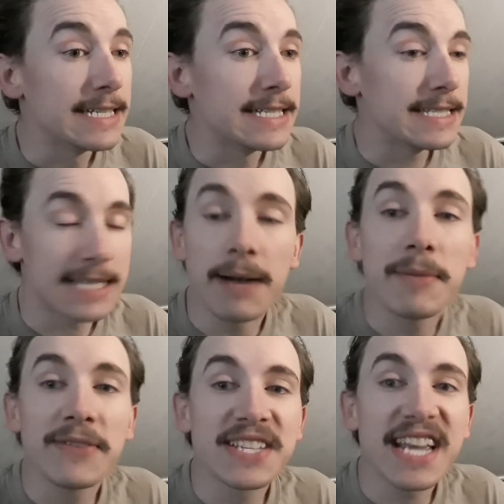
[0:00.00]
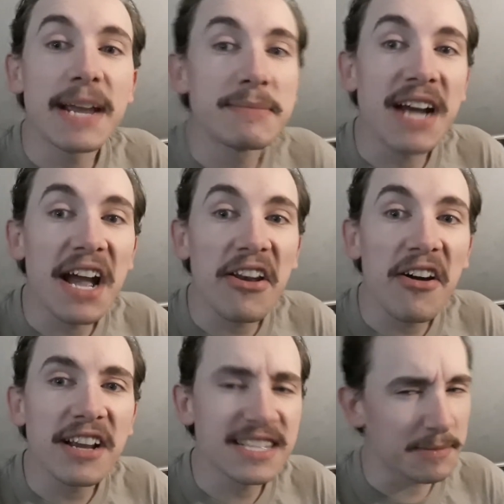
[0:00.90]
some of the same
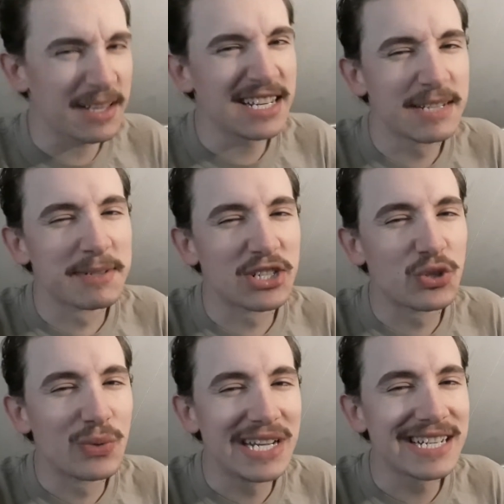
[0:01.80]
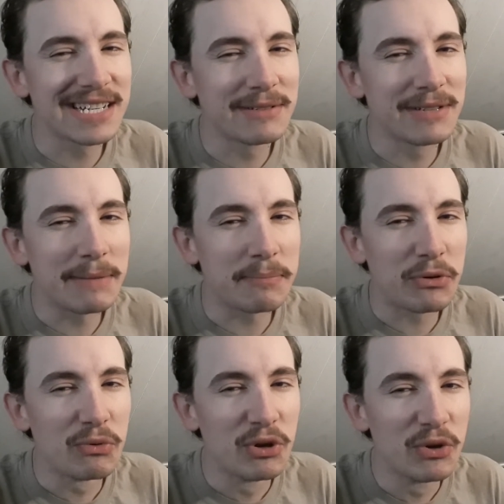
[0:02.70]
dialogue, except a little bit tweaked and
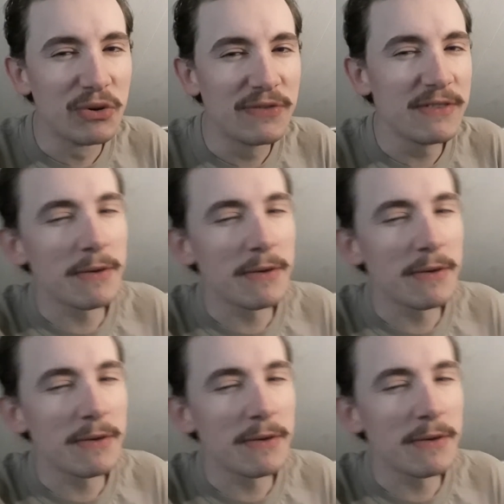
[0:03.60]
improved